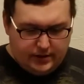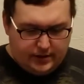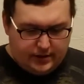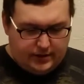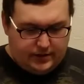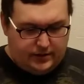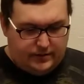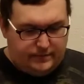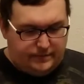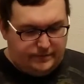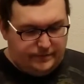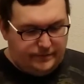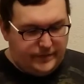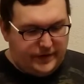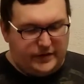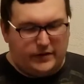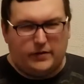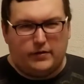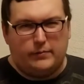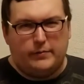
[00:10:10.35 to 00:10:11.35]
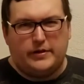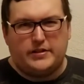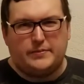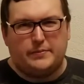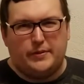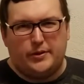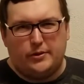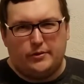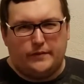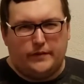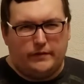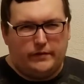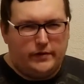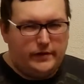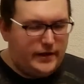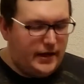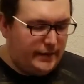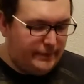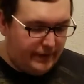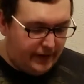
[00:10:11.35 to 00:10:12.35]
Like the switch blue, if you've
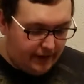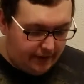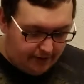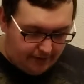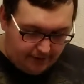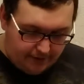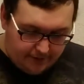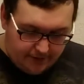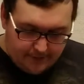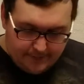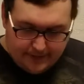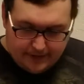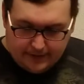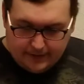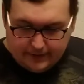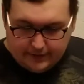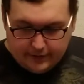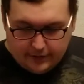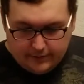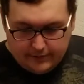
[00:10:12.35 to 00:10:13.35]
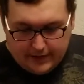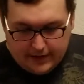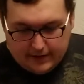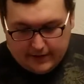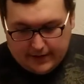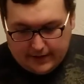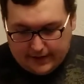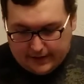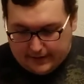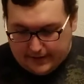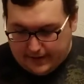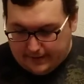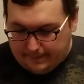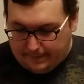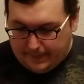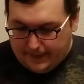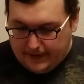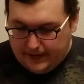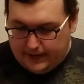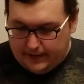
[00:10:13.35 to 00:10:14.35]
seen that. But it's a little bit toned down. I like that.
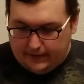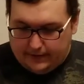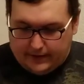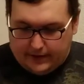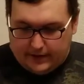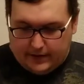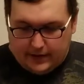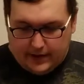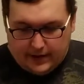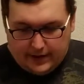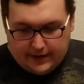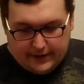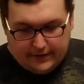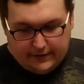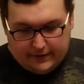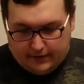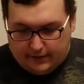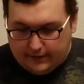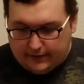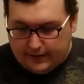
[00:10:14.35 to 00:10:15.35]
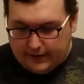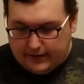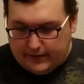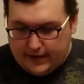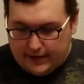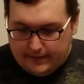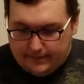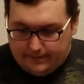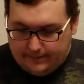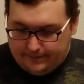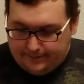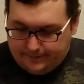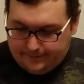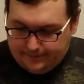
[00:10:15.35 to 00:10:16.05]
It's kind of got, like I said, it looks like denim.